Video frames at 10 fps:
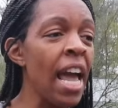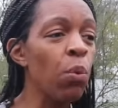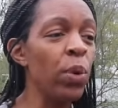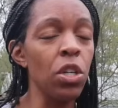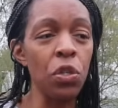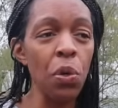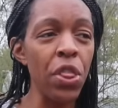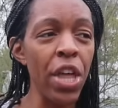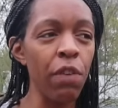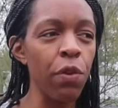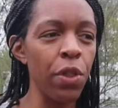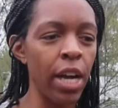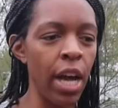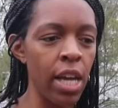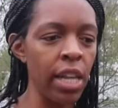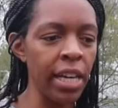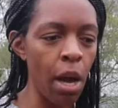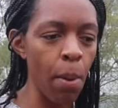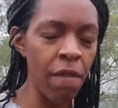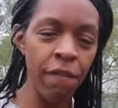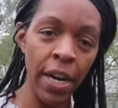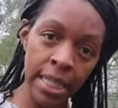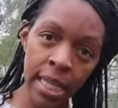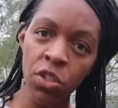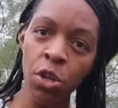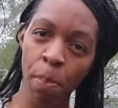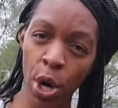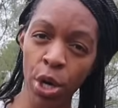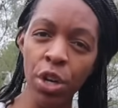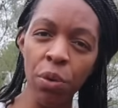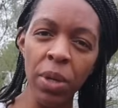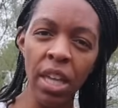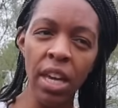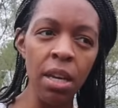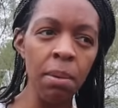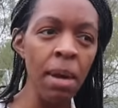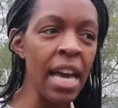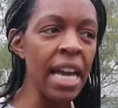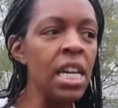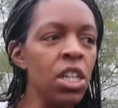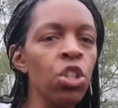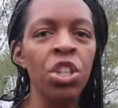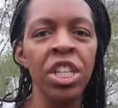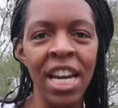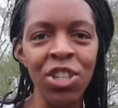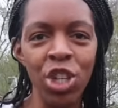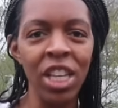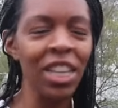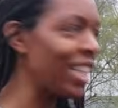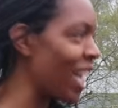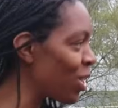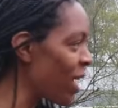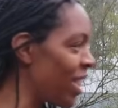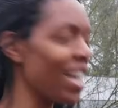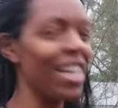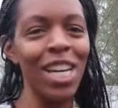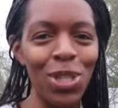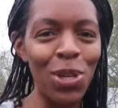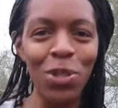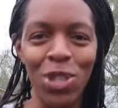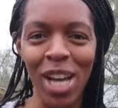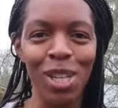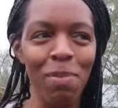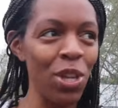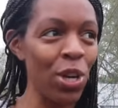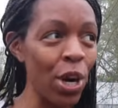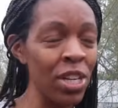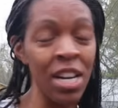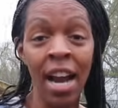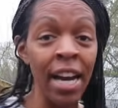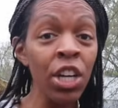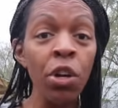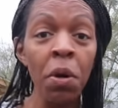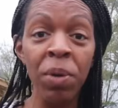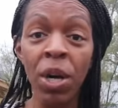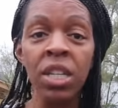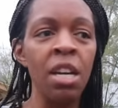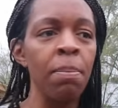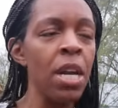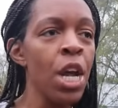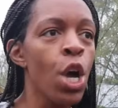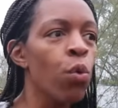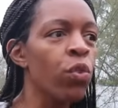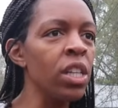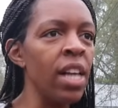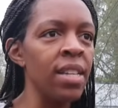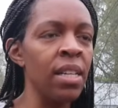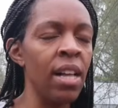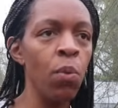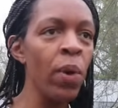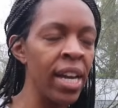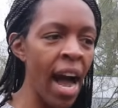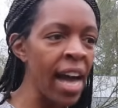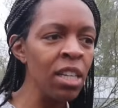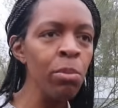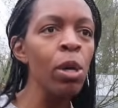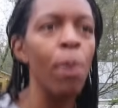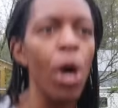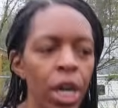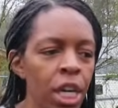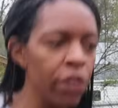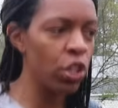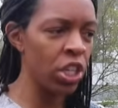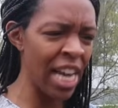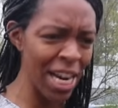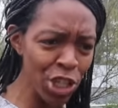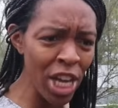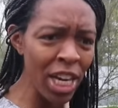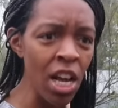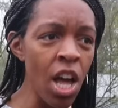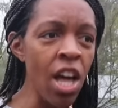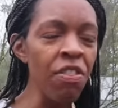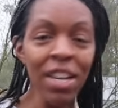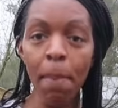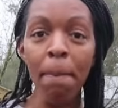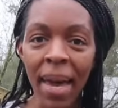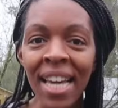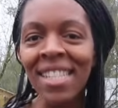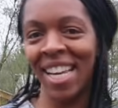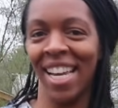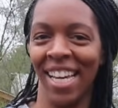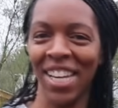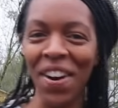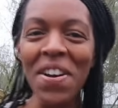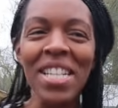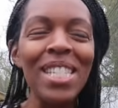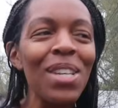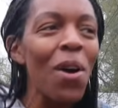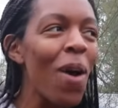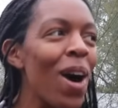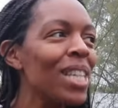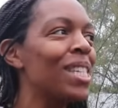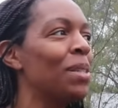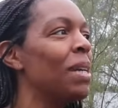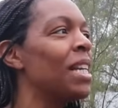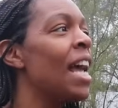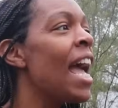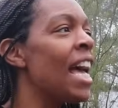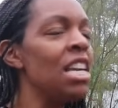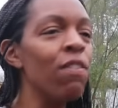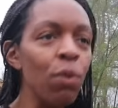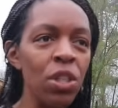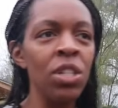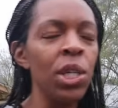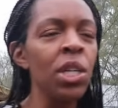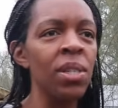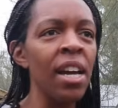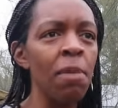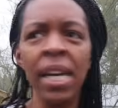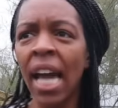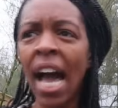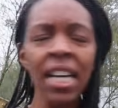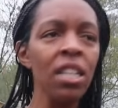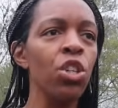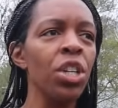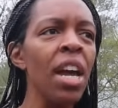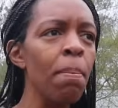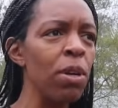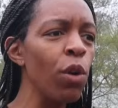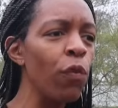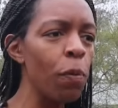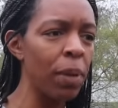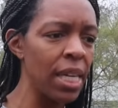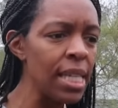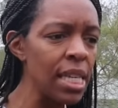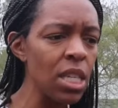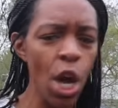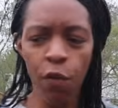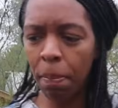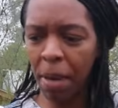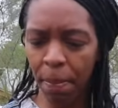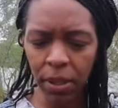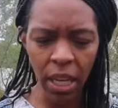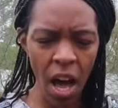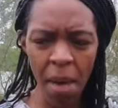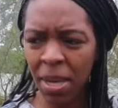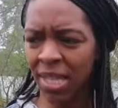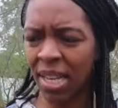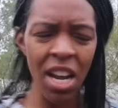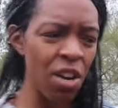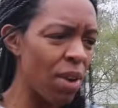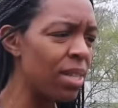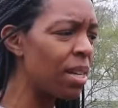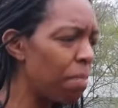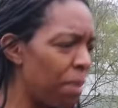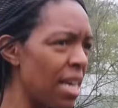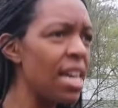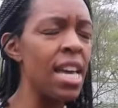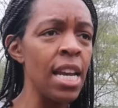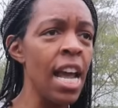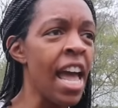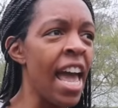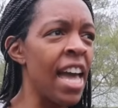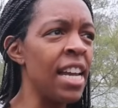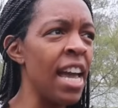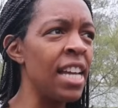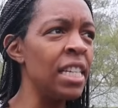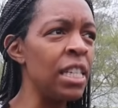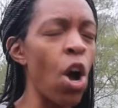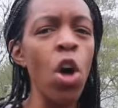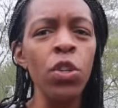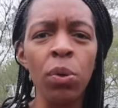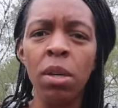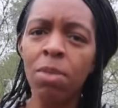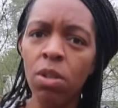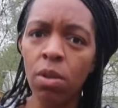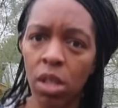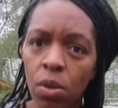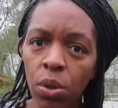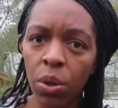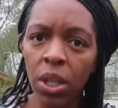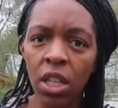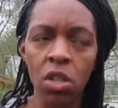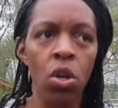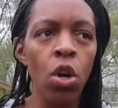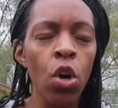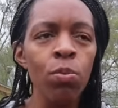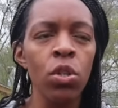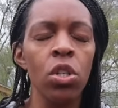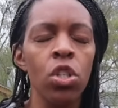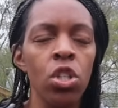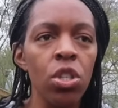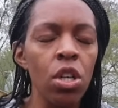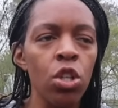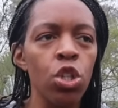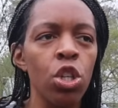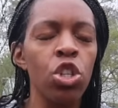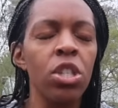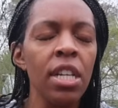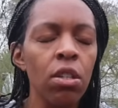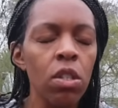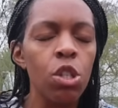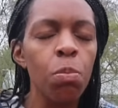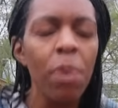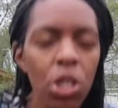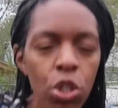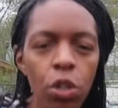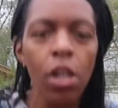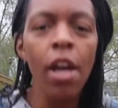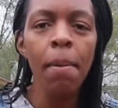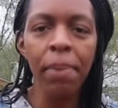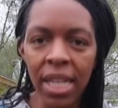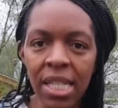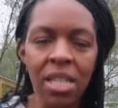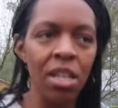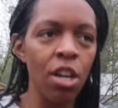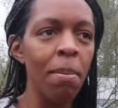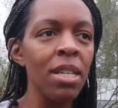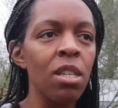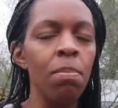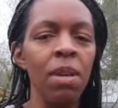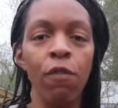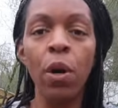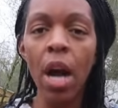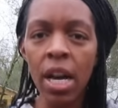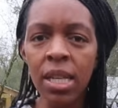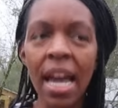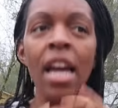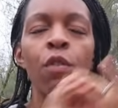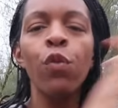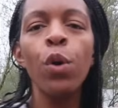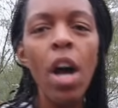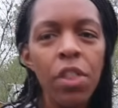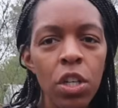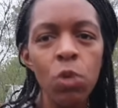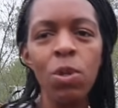We are so thankful that God invites us to partner with Him in creation. That's why I think I get so jazzed about the garden. And I didn't grow up gardening, but realizing wait, I can be a part of creation? That's amazing, it's so awesome. And even with interior design, I'm like, I can create beautiful places for people to come and sit and rest and be and to also commune with you, Lord, because our homes are such sacred, special places that are meant to be for us and for others.